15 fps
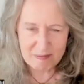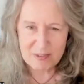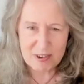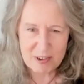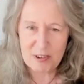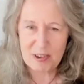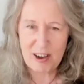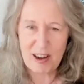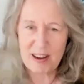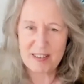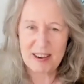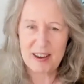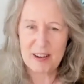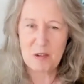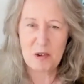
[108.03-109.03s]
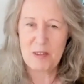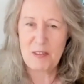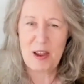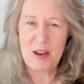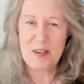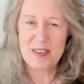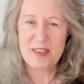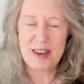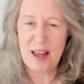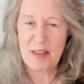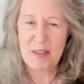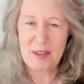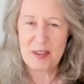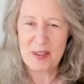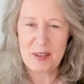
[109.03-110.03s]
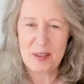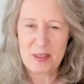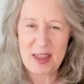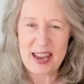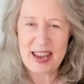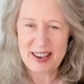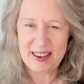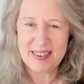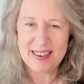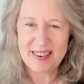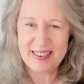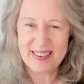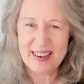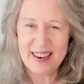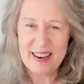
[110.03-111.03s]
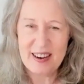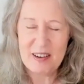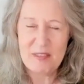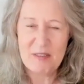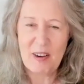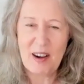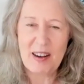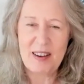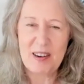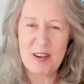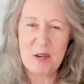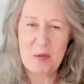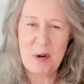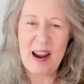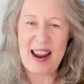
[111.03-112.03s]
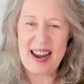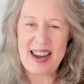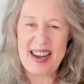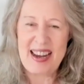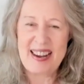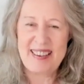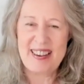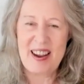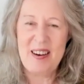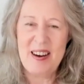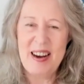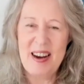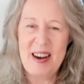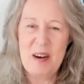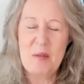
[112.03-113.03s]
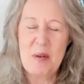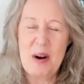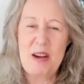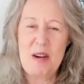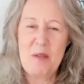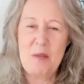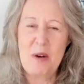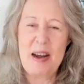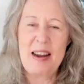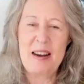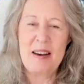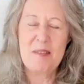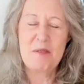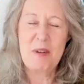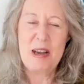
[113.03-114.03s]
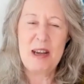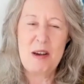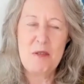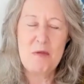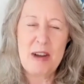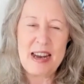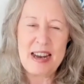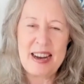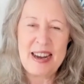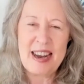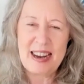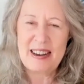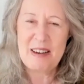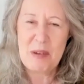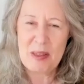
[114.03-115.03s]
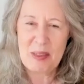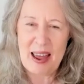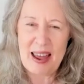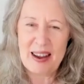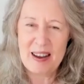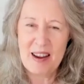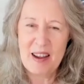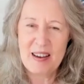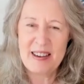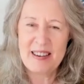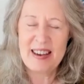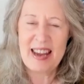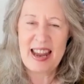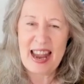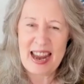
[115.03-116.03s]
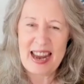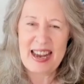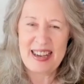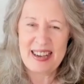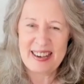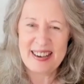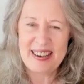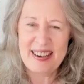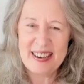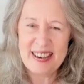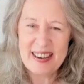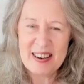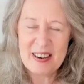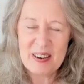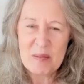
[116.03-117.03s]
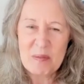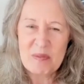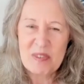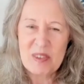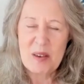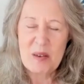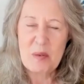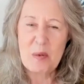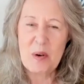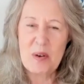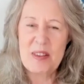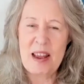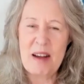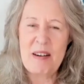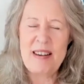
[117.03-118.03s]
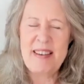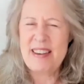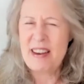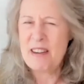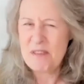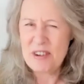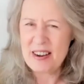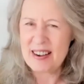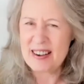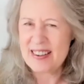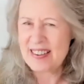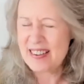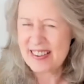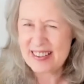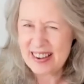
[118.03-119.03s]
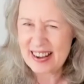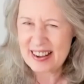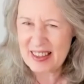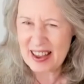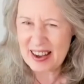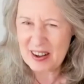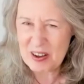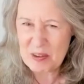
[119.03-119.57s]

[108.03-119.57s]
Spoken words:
socializing and all of those other things and finding your way. So when you reconnected with that and heard it again, was there a difference in that